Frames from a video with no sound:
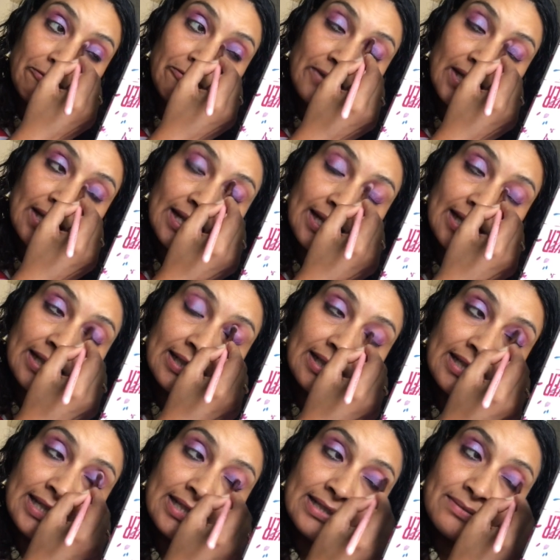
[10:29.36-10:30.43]
feel like it
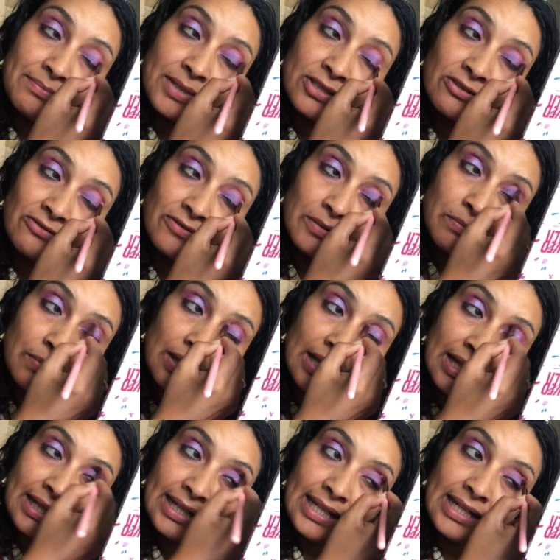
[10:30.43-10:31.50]
needs much of a
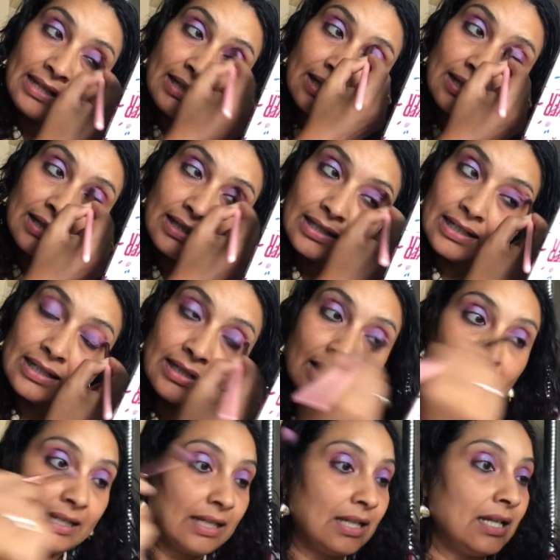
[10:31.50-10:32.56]
blending.
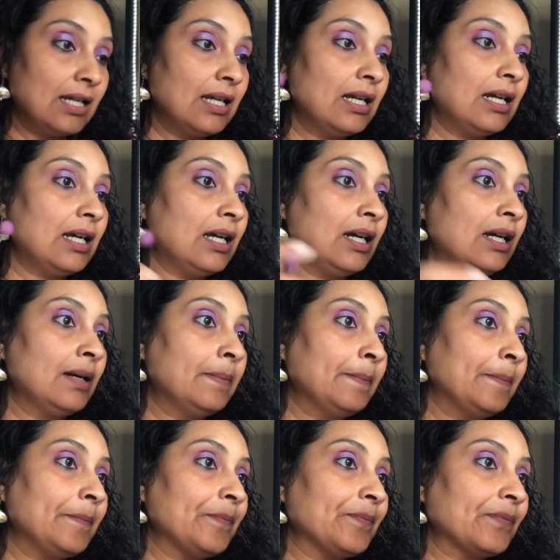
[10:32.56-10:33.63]

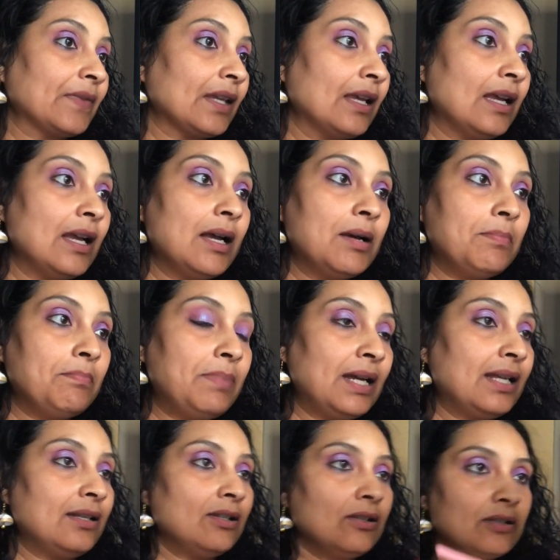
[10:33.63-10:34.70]

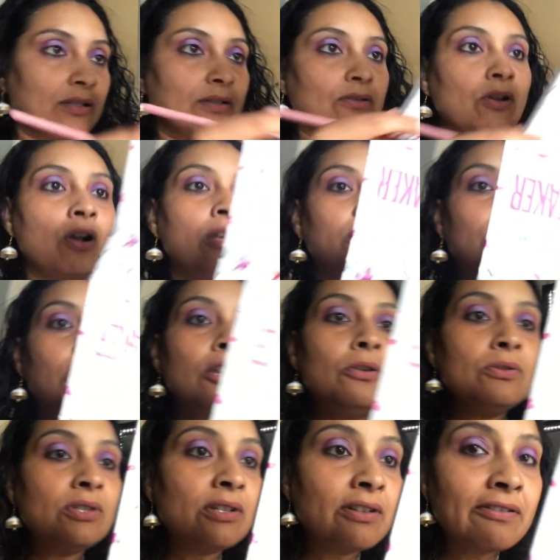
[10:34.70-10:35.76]
But on
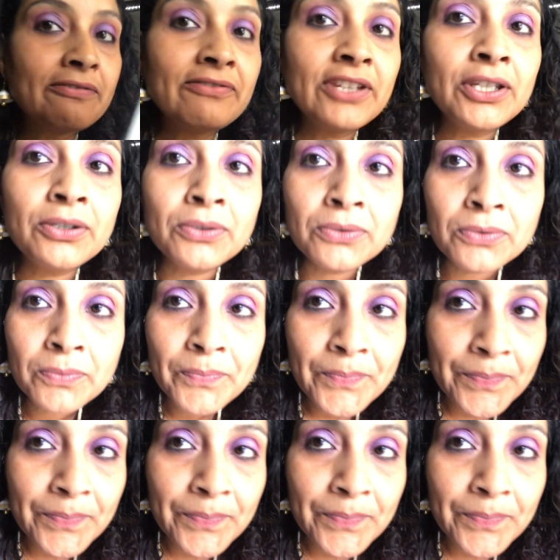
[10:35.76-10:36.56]
closer review,